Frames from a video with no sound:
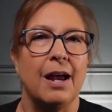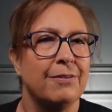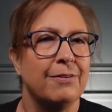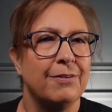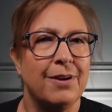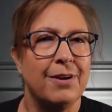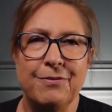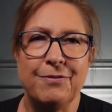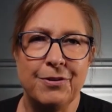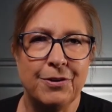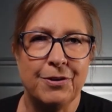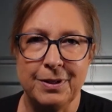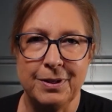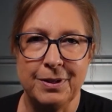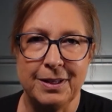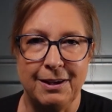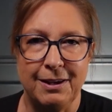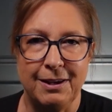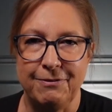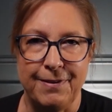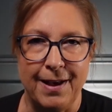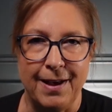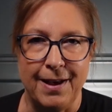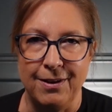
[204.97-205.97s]
I never
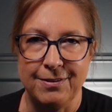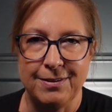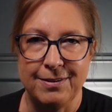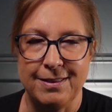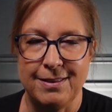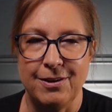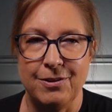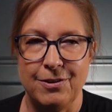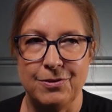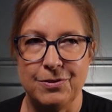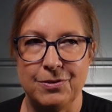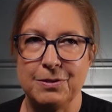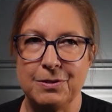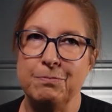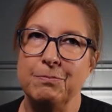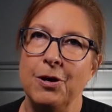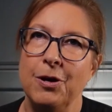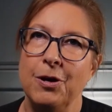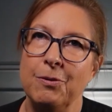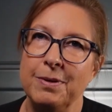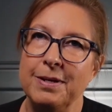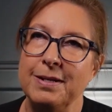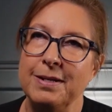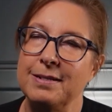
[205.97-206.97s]
really felt those
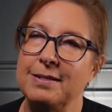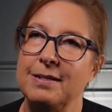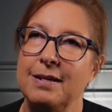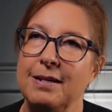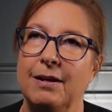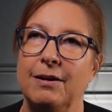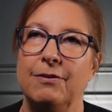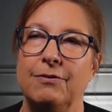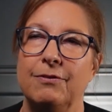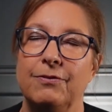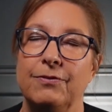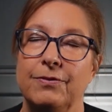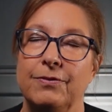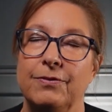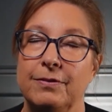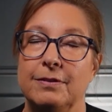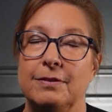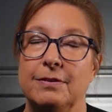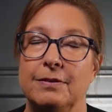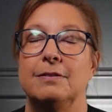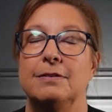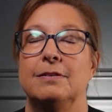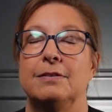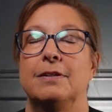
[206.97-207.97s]
moments of
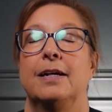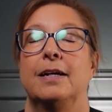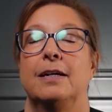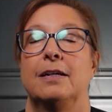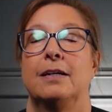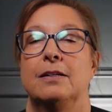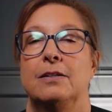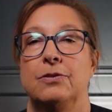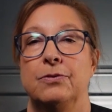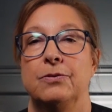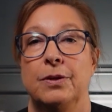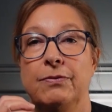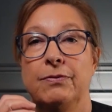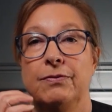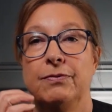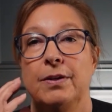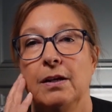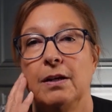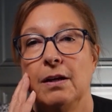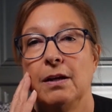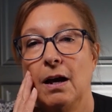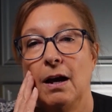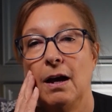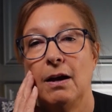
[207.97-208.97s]
like
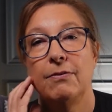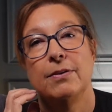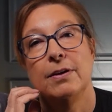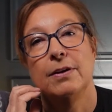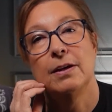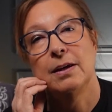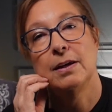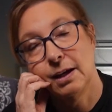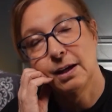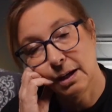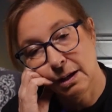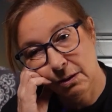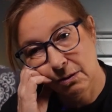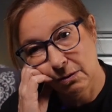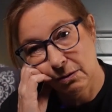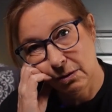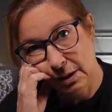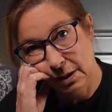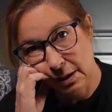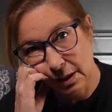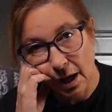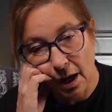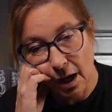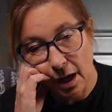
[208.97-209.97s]
drifting off thinking,
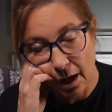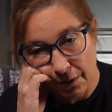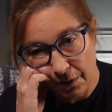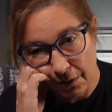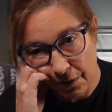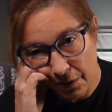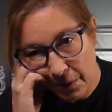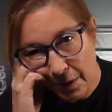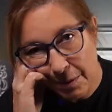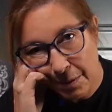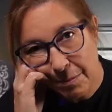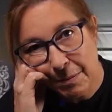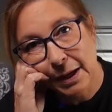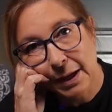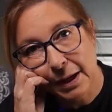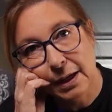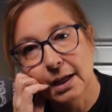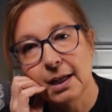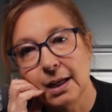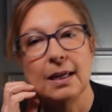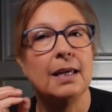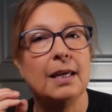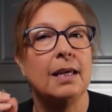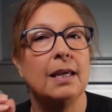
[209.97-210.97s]
oh God, what am I
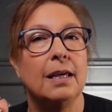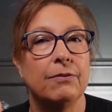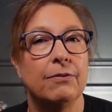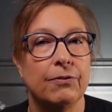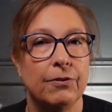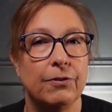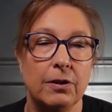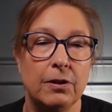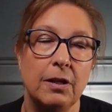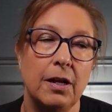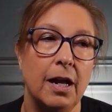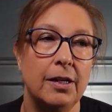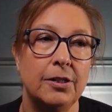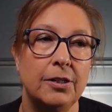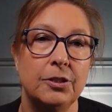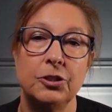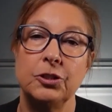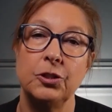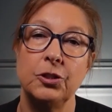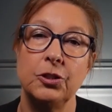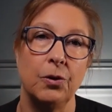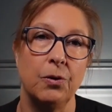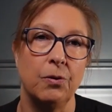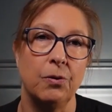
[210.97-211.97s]
going to eat for
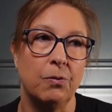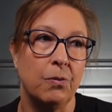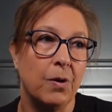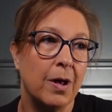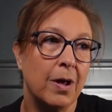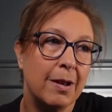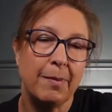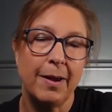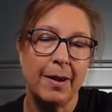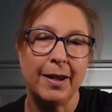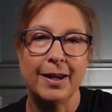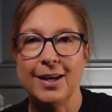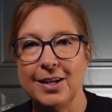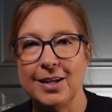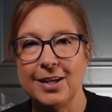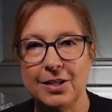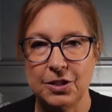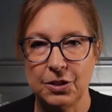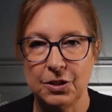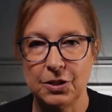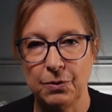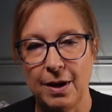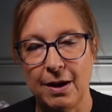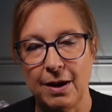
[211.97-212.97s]
lunch? Or what am I going
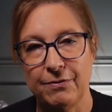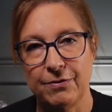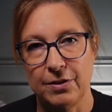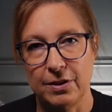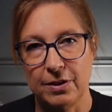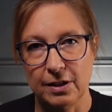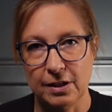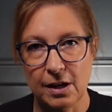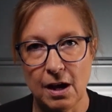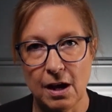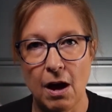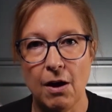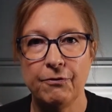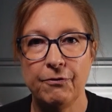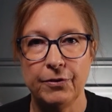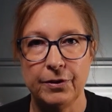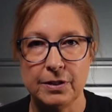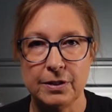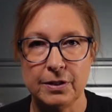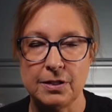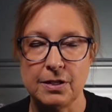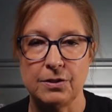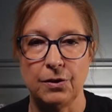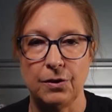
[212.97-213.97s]
to do after the
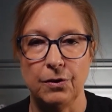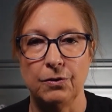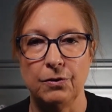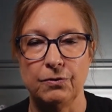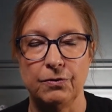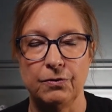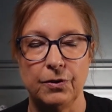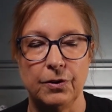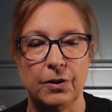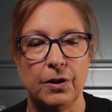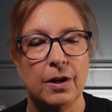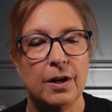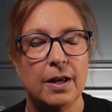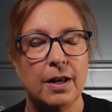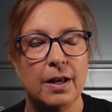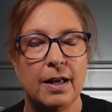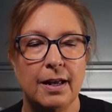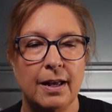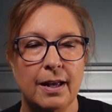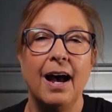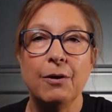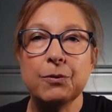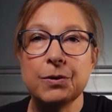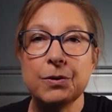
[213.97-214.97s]
conference is over?
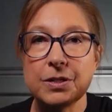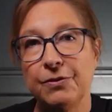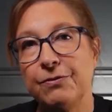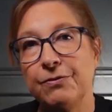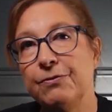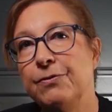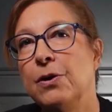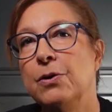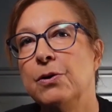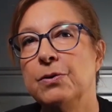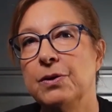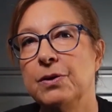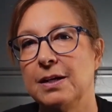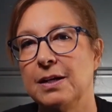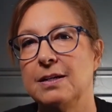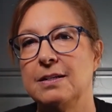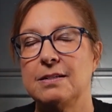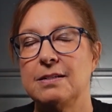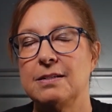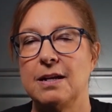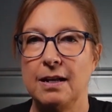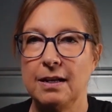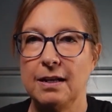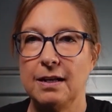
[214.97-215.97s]
I was
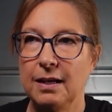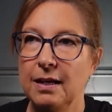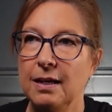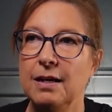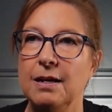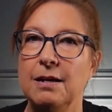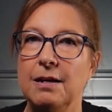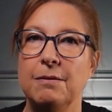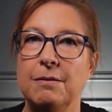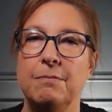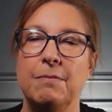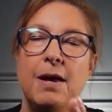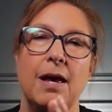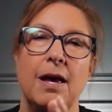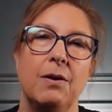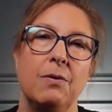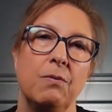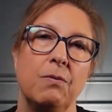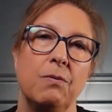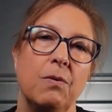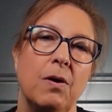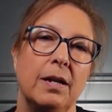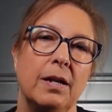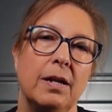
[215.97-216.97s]
focused on him
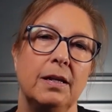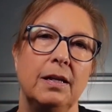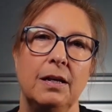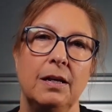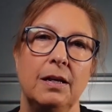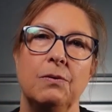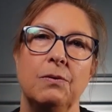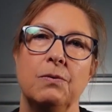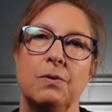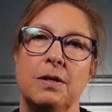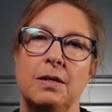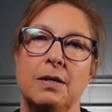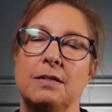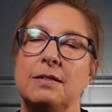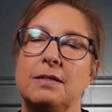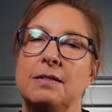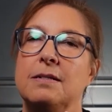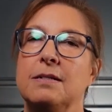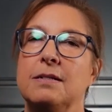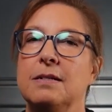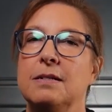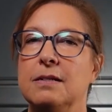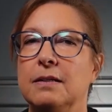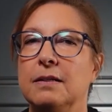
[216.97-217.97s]
and what he
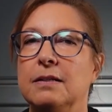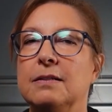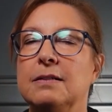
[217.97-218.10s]
was